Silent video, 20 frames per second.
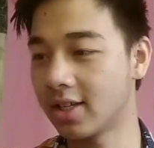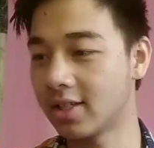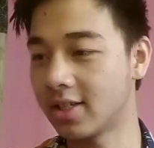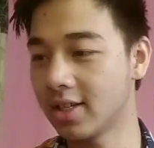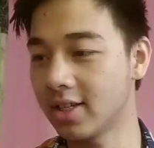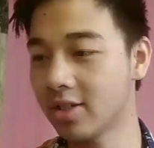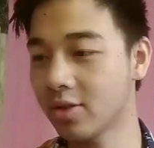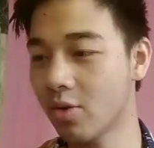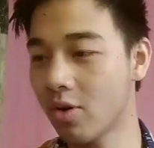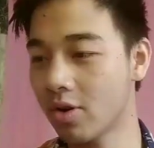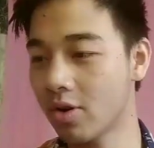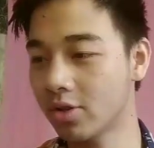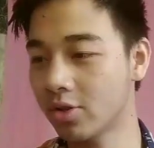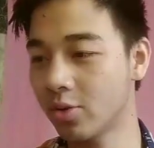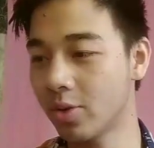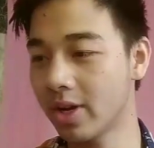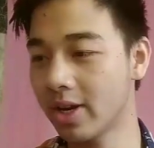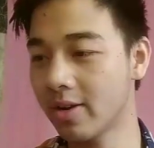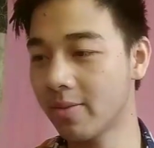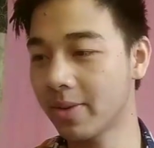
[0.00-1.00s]
Didn't go on
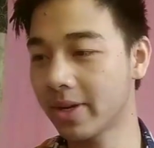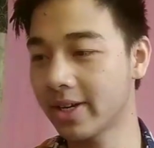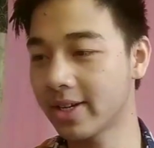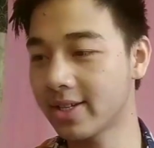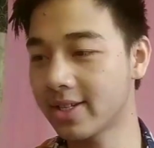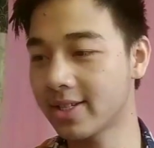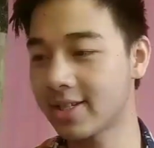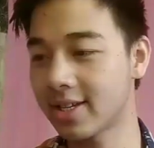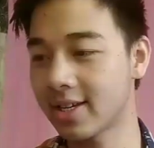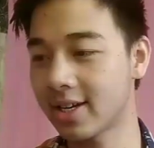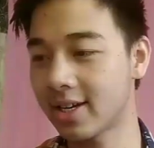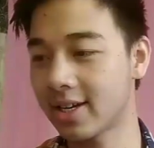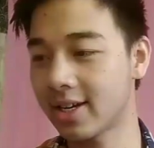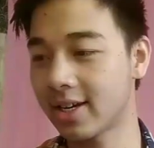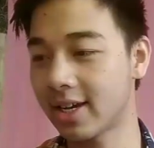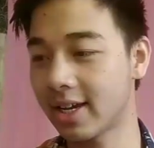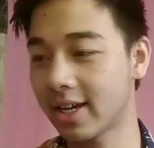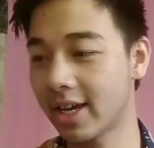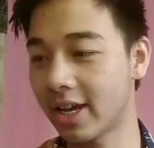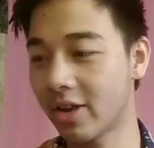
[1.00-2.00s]
Twitter because
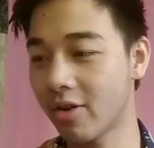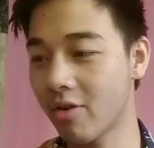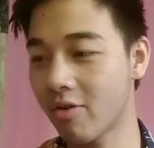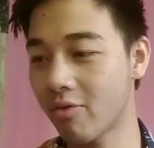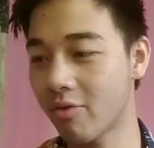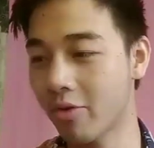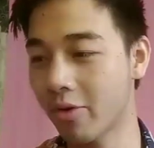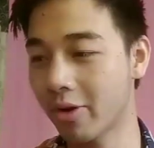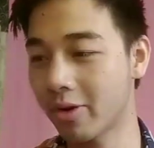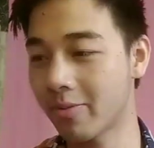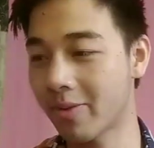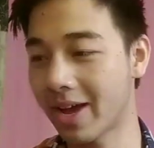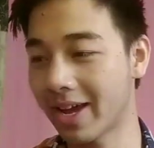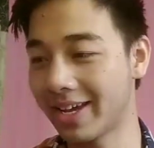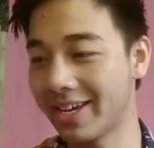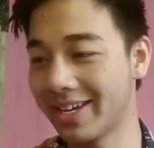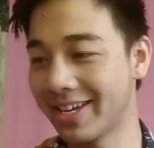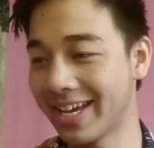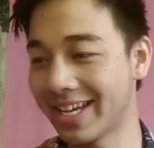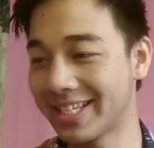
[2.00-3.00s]
it'll ruin
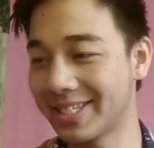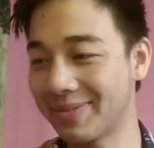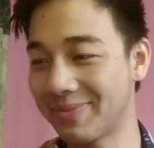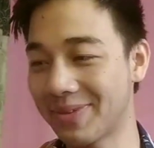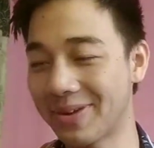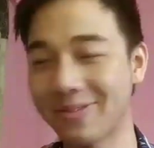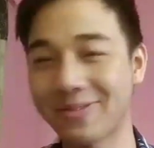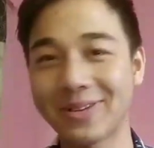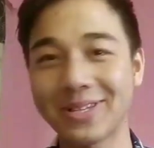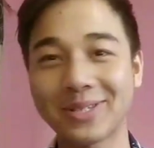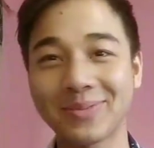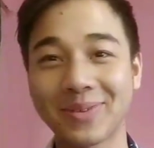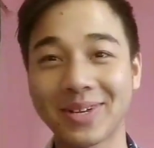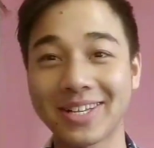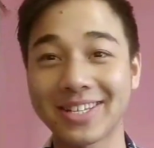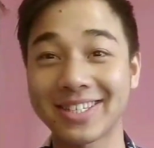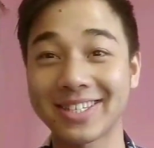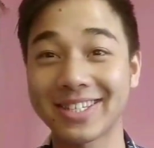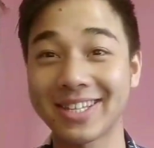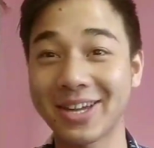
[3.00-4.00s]
my experience,
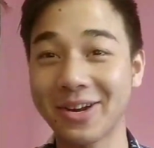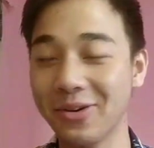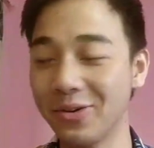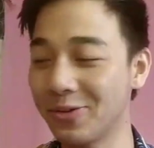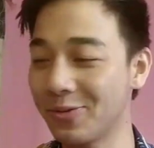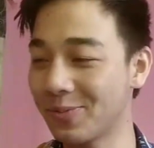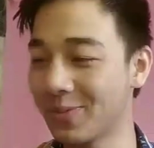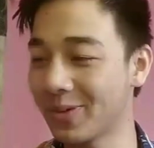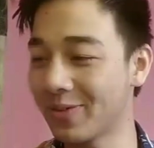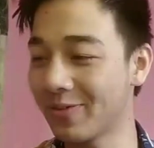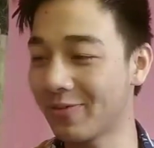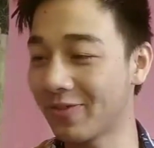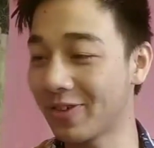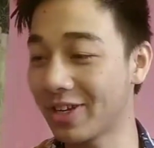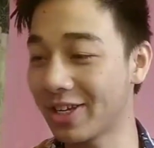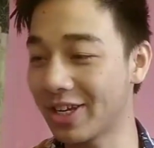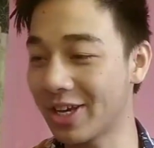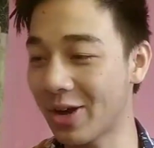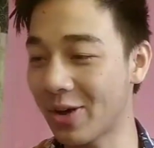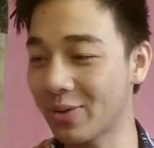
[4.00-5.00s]
because there would be
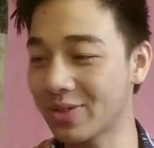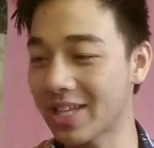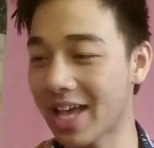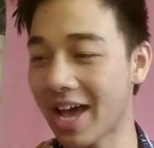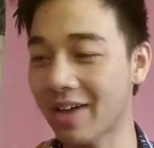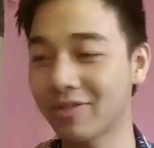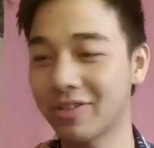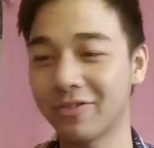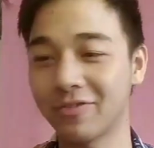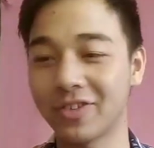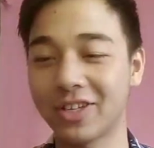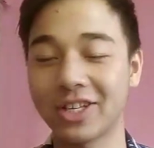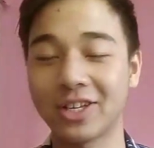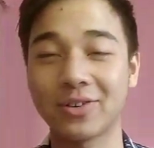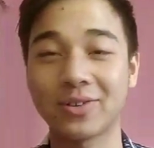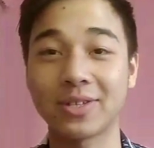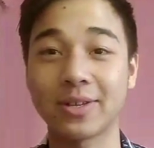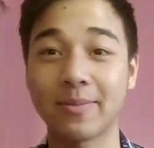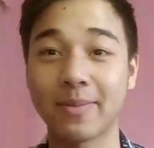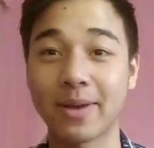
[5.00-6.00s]
videos after
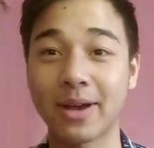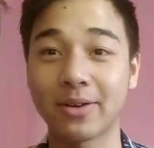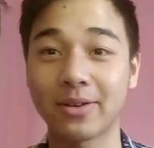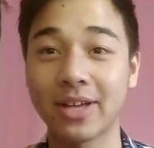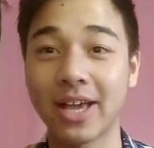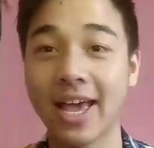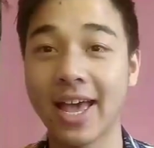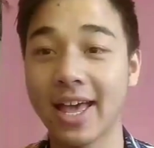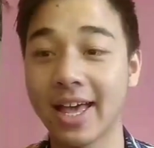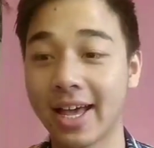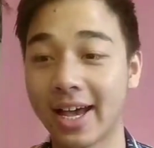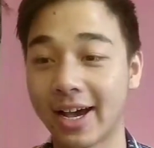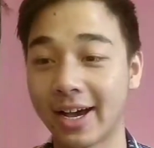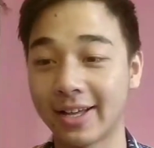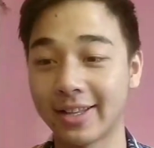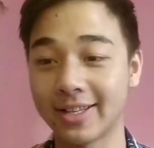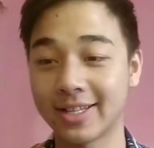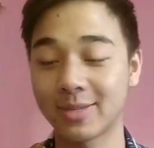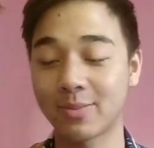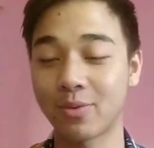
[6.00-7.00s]
videos about
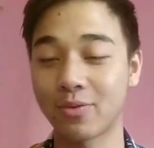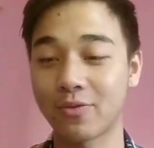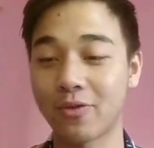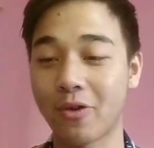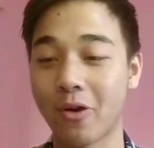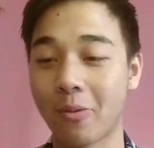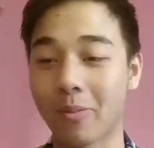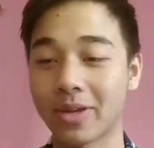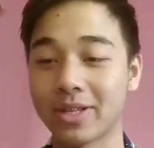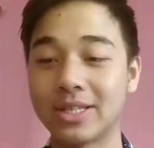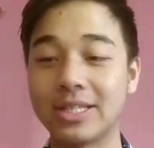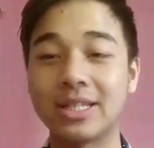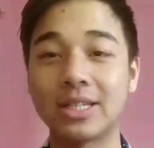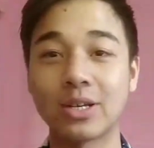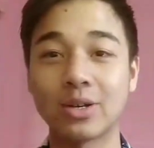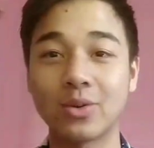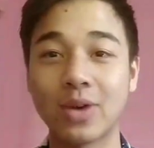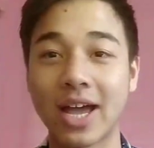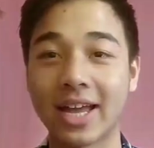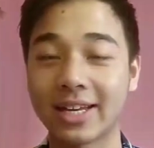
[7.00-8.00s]
this performance.
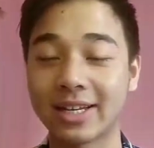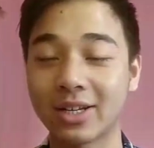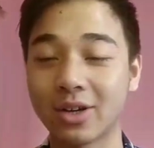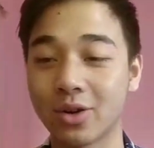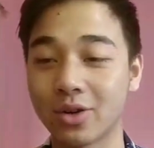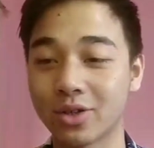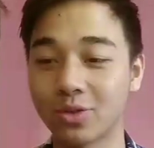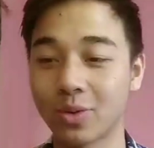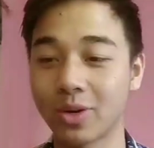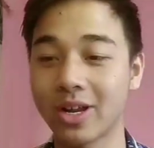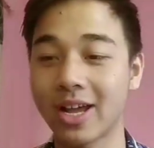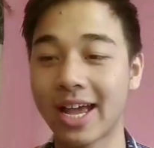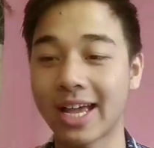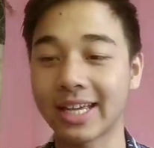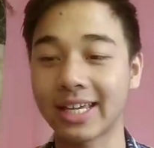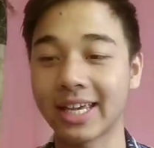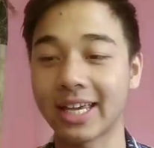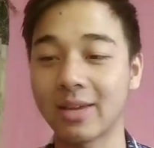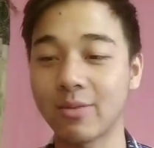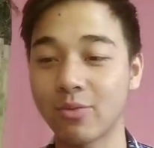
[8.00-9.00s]
So I didn't go to Twitter.
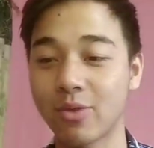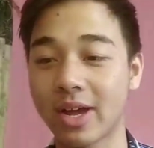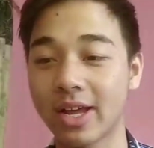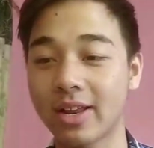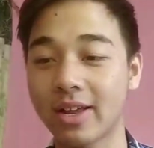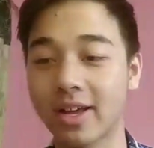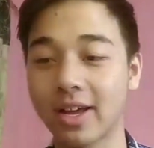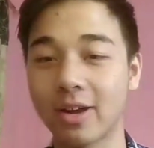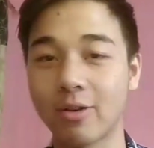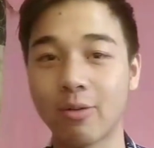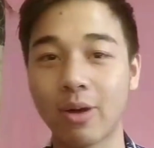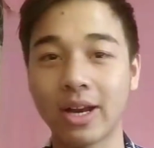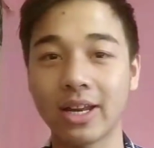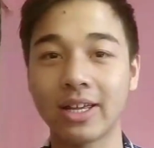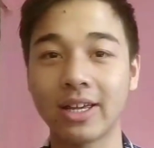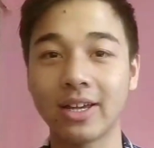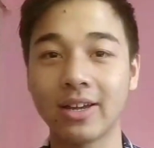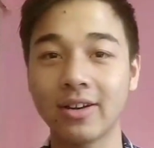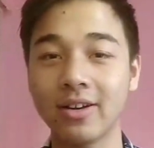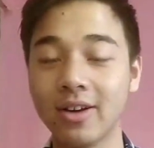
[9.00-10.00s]
I came
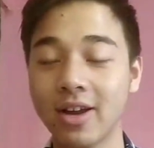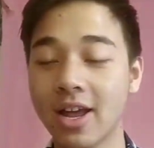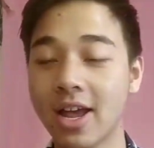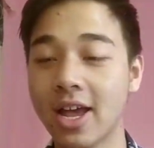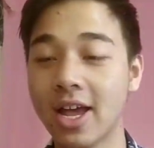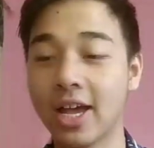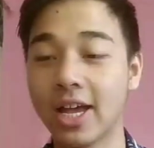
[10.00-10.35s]
right here.